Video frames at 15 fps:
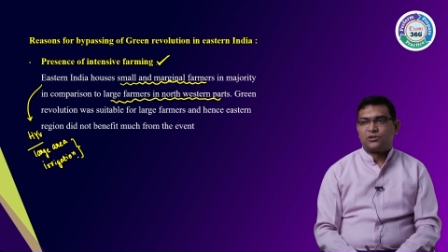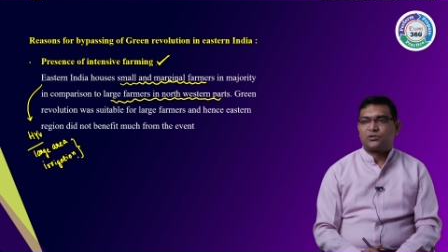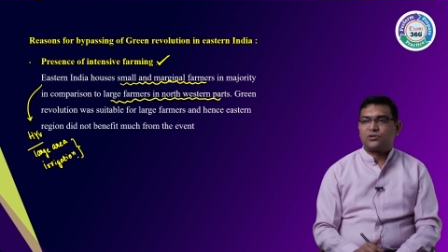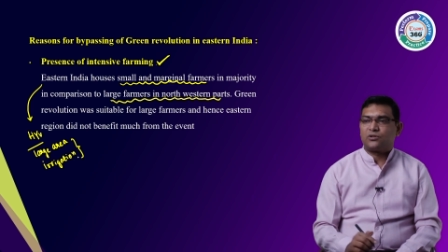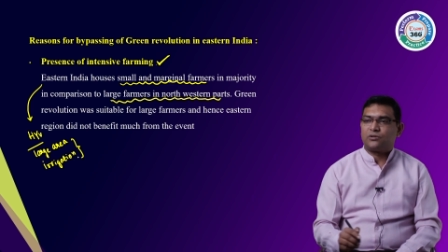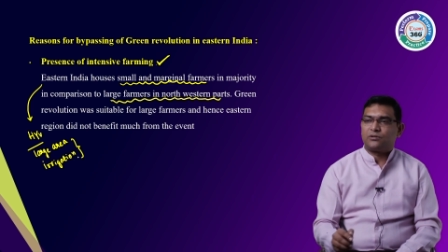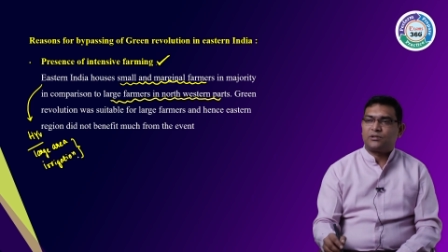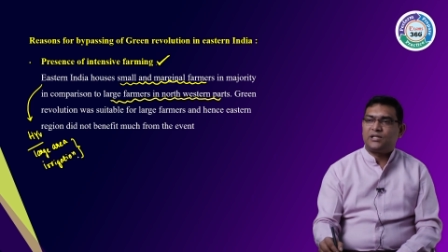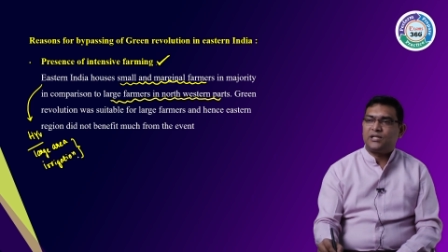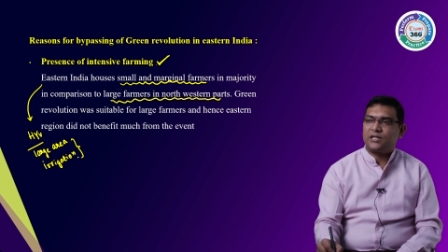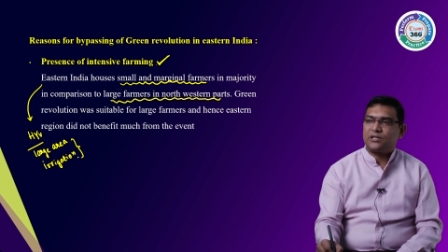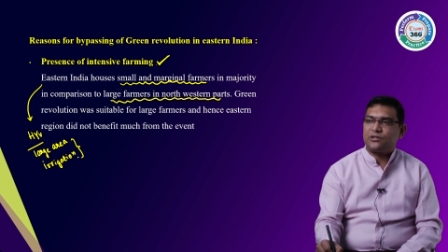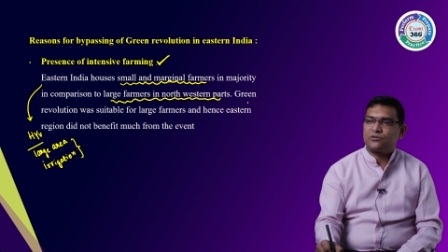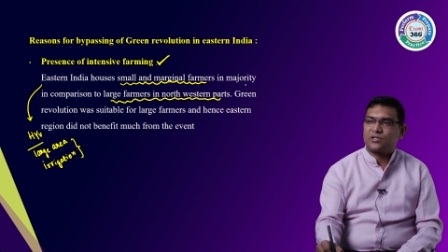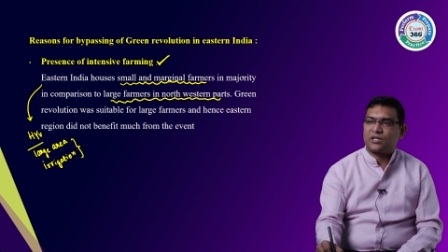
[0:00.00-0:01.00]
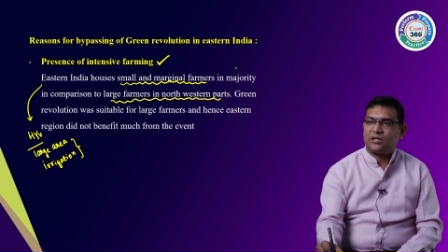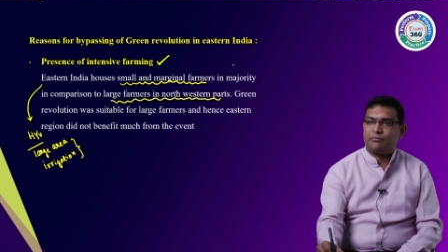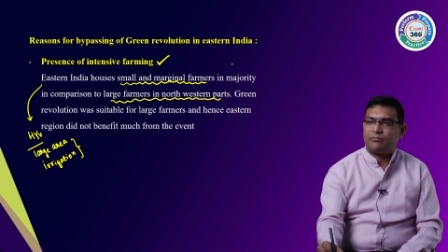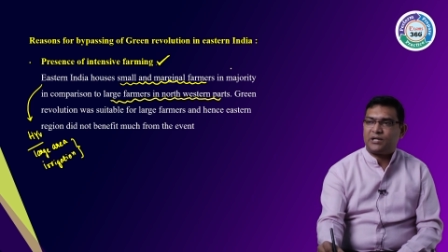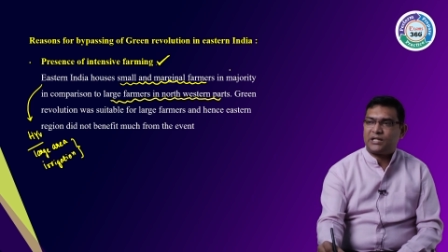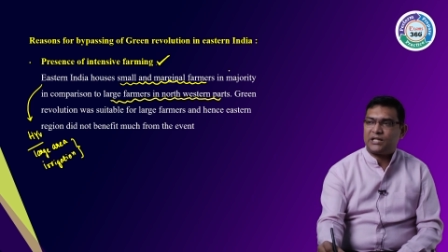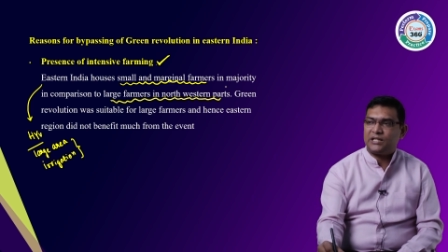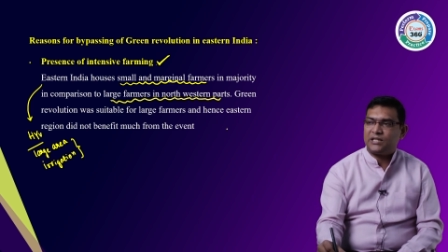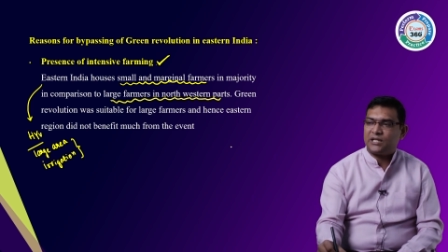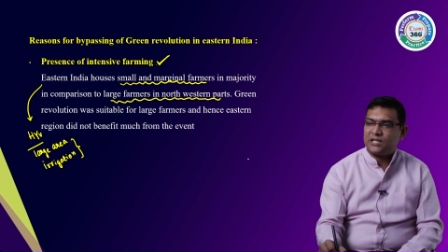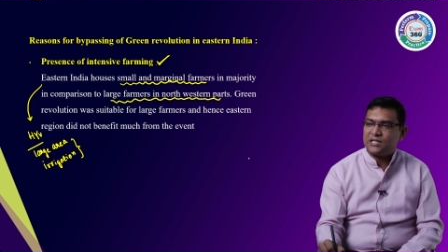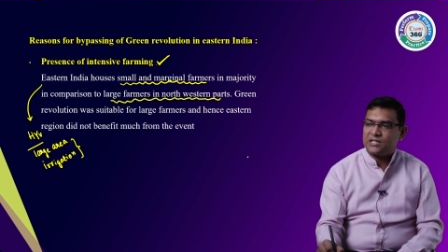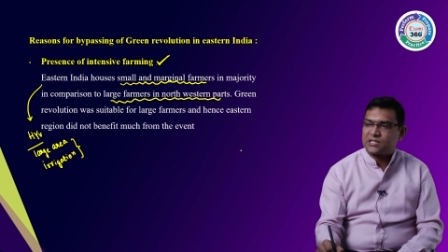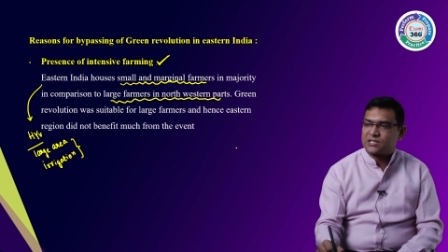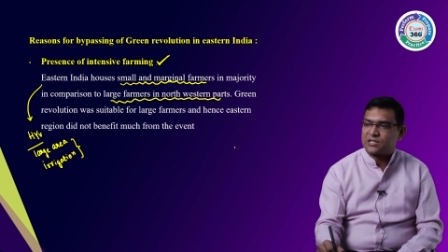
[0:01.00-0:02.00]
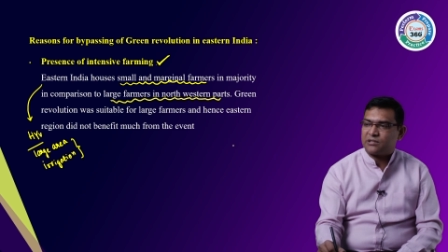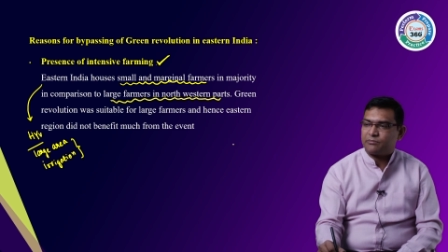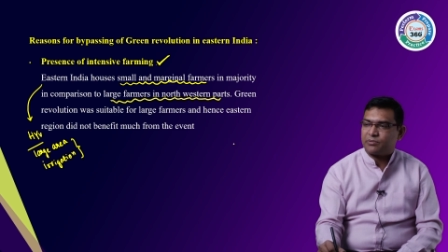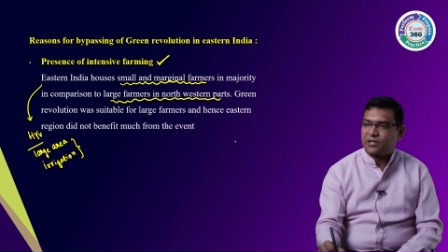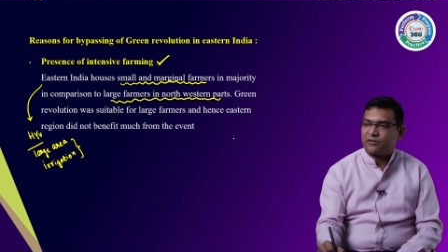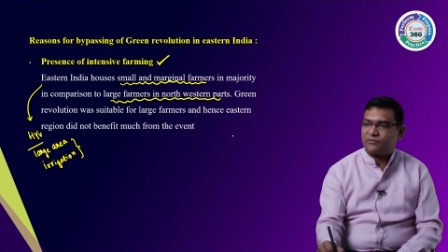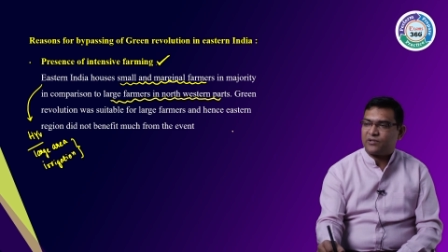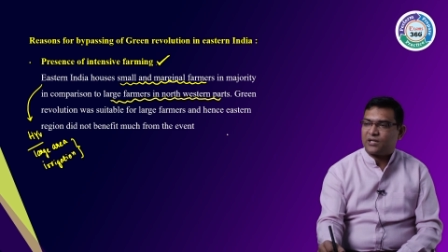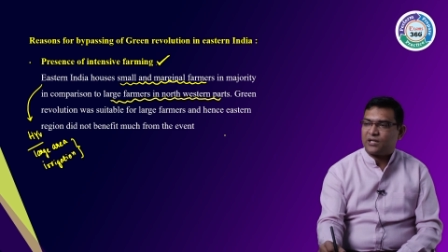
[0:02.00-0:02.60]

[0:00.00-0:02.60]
So here you see, but in the eastern part of the